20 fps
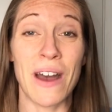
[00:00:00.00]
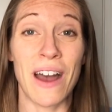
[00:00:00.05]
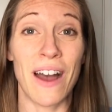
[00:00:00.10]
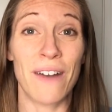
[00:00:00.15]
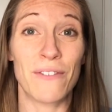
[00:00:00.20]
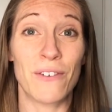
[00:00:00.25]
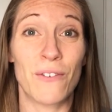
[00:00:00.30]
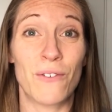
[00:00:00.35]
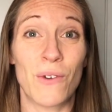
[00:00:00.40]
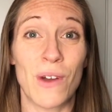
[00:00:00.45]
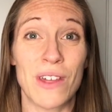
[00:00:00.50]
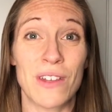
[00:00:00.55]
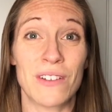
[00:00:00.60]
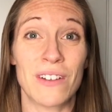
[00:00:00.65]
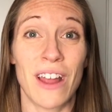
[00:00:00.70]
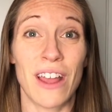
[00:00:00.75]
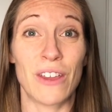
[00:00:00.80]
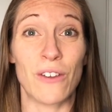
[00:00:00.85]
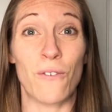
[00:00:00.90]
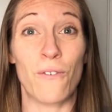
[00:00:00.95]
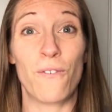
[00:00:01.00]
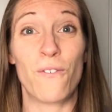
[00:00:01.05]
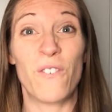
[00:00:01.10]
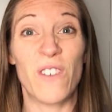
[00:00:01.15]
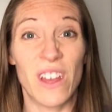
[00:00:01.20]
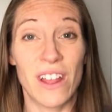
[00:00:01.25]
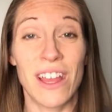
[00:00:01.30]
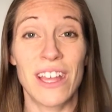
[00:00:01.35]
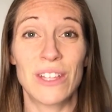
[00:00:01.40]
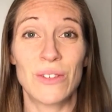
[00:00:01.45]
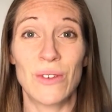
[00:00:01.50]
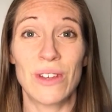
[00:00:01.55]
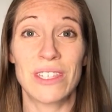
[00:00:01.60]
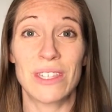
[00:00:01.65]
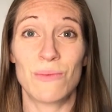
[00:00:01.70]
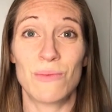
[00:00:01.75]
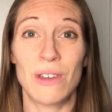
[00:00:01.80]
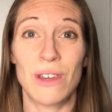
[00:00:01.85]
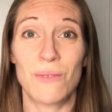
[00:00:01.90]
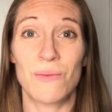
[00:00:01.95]
off of whether or not you feel like doing
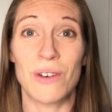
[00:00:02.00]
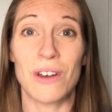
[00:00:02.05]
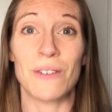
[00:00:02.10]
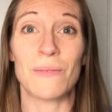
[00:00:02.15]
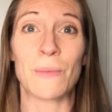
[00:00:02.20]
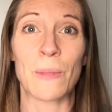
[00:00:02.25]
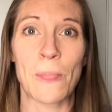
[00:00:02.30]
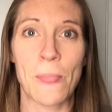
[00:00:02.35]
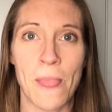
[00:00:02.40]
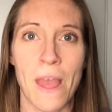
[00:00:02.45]
something, well,